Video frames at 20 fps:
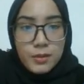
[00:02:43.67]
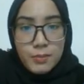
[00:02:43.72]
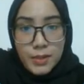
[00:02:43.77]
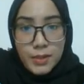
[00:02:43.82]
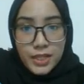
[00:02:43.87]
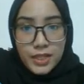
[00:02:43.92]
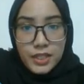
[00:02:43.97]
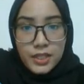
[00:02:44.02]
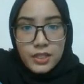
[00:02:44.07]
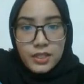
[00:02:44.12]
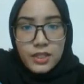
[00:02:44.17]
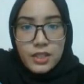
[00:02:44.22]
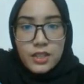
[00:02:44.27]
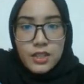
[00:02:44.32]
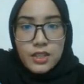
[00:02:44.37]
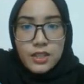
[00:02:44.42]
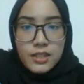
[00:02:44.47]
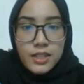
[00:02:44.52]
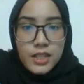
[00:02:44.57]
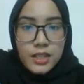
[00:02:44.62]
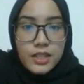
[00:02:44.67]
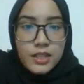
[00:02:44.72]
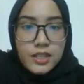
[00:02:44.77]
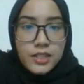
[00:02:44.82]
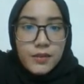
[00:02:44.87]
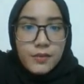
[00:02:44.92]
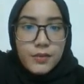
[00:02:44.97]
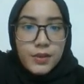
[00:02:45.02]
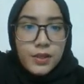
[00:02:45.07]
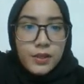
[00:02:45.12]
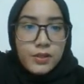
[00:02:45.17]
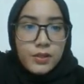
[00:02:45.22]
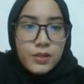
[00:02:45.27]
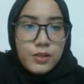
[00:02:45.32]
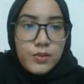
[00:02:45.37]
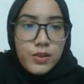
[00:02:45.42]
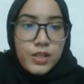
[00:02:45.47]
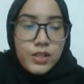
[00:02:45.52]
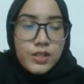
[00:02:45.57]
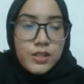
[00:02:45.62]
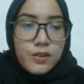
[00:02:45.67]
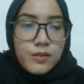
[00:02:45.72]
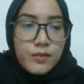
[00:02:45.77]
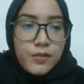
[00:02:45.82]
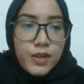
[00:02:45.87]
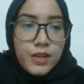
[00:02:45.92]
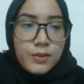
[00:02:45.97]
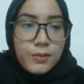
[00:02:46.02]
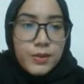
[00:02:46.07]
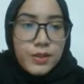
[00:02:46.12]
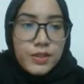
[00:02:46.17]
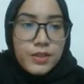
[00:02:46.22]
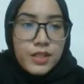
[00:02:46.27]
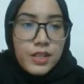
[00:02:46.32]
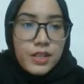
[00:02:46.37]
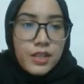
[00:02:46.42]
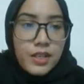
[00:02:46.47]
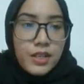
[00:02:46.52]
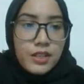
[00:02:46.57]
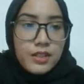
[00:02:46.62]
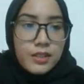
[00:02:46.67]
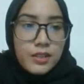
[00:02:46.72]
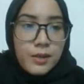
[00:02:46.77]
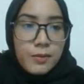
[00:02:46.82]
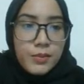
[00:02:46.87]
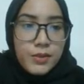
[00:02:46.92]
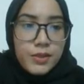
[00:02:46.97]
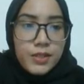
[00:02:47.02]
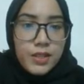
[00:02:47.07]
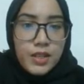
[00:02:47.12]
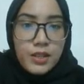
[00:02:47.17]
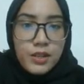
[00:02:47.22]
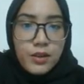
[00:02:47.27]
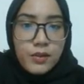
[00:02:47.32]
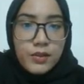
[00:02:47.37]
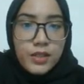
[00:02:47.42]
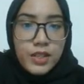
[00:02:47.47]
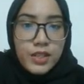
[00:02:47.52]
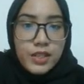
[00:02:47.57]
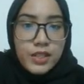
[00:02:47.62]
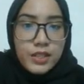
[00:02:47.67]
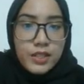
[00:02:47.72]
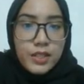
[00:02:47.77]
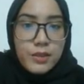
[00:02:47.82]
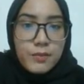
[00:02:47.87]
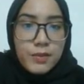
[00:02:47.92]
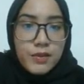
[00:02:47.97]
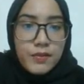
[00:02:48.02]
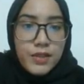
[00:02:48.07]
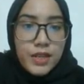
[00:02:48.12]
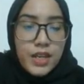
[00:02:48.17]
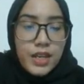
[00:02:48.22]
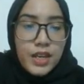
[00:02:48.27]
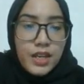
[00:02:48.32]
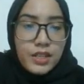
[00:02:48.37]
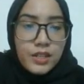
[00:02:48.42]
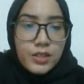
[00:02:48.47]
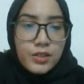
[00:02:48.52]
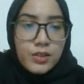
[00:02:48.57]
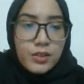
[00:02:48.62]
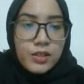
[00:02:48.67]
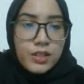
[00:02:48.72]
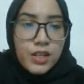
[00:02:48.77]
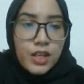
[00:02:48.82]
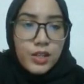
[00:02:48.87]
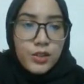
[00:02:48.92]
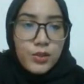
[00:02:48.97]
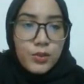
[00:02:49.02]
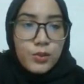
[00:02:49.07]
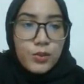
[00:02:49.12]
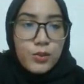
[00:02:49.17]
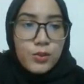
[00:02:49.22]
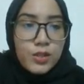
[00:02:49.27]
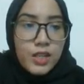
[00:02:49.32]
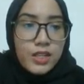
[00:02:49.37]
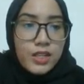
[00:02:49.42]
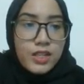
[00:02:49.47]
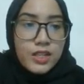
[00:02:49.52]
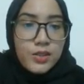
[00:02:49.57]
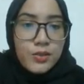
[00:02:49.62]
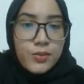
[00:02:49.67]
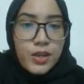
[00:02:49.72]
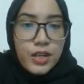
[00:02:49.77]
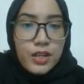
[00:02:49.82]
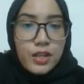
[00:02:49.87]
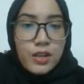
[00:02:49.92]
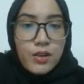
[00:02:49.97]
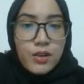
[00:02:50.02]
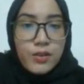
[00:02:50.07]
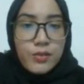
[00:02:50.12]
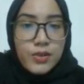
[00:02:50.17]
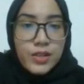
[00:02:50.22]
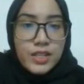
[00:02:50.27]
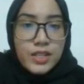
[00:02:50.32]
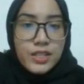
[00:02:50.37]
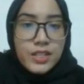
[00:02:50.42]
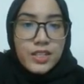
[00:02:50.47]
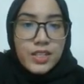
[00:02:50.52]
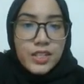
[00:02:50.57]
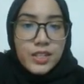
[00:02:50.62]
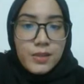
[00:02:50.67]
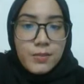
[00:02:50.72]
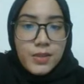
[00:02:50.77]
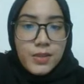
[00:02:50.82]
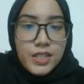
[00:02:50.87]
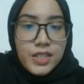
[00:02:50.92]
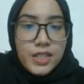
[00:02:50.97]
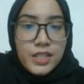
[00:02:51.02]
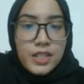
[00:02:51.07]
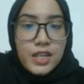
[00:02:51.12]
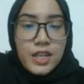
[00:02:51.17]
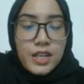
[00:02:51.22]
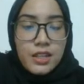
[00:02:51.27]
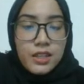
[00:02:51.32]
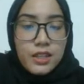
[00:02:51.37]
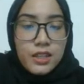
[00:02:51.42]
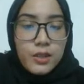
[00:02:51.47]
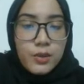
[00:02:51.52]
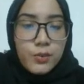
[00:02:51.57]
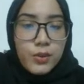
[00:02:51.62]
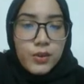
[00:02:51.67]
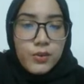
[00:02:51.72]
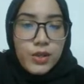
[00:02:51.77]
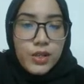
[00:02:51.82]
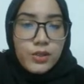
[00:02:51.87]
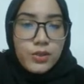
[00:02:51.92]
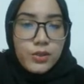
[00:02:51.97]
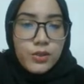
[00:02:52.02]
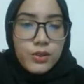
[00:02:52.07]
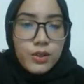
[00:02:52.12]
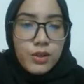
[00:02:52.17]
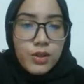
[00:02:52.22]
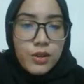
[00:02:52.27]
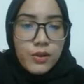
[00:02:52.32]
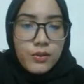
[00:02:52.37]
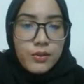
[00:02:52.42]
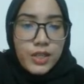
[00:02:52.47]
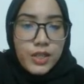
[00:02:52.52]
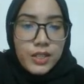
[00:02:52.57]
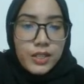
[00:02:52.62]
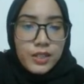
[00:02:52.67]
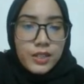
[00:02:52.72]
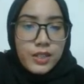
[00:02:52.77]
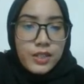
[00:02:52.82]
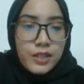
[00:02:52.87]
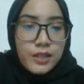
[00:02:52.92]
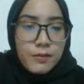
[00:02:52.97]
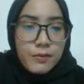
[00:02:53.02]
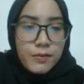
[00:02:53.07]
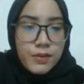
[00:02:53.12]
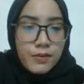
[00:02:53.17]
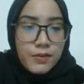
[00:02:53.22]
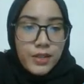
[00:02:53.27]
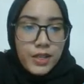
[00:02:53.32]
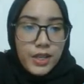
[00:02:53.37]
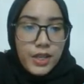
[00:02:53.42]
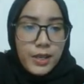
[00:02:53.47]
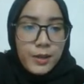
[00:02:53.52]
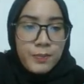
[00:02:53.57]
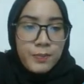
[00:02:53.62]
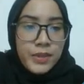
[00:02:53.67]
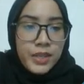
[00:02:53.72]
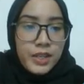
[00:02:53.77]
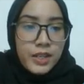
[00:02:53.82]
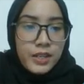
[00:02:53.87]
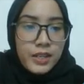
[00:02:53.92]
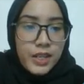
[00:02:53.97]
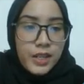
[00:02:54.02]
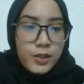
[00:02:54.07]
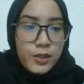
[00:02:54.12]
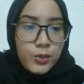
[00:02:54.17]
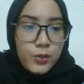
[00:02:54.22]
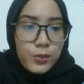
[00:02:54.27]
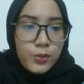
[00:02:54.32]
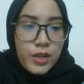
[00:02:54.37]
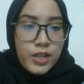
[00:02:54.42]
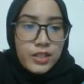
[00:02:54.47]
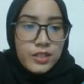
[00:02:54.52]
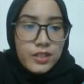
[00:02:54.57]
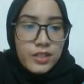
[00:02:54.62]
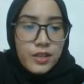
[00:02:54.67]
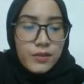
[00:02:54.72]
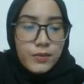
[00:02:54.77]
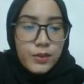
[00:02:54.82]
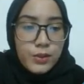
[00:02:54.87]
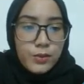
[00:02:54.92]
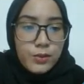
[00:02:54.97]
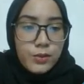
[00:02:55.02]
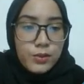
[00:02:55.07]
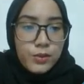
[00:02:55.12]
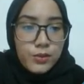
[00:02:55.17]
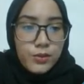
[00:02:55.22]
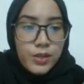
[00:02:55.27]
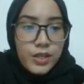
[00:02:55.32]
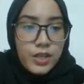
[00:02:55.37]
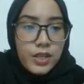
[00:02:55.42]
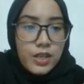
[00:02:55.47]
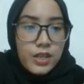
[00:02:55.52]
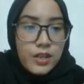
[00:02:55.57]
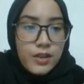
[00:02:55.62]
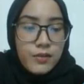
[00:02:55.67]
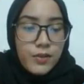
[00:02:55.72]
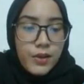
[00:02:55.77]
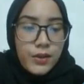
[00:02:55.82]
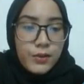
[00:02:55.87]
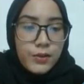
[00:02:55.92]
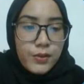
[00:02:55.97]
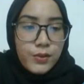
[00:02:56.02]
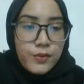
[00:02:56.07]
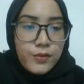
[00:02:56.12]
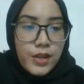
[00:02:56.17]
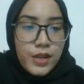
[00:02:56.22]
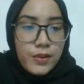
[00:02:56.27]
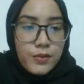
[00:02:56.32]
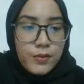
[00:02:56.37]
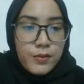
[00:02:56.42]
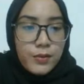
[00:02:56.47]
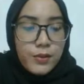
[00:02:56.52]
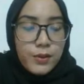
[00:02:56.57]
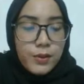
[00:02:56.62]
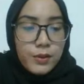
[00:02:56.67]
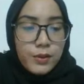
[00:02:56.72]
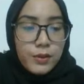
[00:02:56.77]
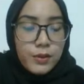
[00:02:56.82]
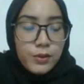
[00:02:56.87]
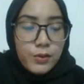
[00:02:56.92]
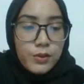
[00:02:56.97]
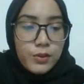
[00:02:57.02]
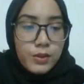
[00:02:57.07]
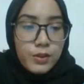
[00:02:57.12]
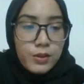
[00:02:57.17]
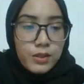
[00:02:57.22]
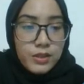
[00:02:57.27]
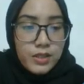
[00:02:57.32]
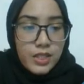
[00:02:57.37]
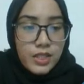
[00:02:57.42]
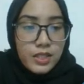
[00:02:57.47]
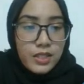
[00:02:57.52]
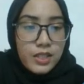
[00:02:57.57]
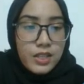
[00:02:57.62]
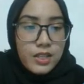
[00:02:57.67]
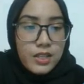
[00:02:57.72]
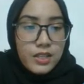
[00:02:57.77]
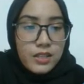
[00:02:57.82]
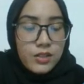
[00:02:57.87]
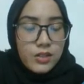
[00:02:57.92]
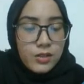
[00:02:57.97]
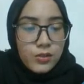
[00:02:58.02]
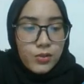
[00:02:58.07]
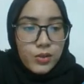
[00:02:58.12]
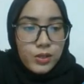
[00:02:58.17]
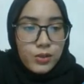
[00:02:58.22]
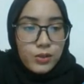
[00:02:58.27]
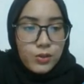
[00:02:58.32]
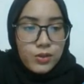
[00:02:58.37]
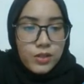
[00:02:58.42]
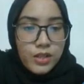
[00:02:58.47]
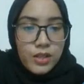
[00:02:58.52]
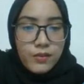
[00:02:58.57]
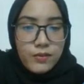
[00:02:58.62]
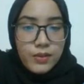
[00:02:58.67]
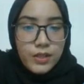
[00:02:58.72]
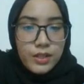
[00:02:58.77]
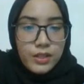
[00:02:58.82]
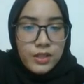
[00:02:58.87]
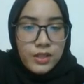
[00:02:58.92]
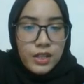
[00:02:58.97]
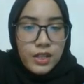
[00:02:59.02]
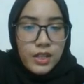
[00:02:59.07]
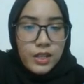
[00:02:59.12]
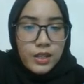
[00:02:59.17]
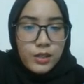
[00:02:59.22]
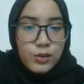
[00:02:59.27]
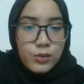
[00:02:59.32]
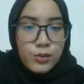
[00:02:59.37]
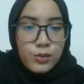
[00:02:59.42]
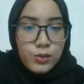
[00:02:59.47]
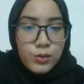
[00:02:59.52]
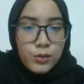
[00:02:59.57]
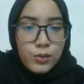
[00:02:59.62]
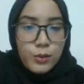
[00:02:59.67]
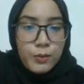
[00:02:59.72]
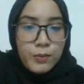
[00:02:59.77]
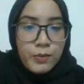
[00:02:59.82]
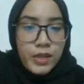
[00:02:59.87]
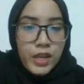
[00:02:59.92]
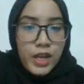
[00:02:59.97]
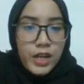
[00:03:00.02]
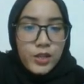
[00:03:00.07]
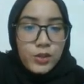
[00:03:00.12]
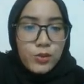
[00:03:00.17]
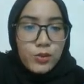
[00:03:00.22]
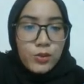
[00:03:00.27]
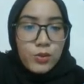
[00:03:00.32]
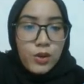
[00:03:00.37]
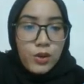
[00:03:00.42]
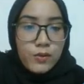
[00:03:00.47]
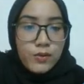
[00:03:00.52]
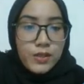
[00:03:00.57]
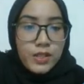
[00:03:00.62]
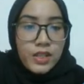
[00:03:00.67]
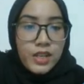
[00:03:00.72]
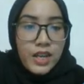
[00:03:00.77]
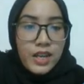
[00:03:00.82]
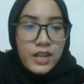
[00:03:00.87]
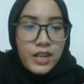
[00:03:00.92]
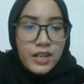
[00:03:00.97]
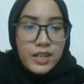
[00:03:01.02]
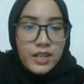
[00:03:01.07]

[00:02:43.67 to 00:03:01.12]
method. Second, different concentration 5% and 10% of gelatin PVA and chitosan are used to study the rate of releasing gentamicin. Third, weight ratio of gelatin PVA 9 to 1, 7 to 3, 5 to 5, 4 to 6, 3 to 7, 8 to 2 are used to observe and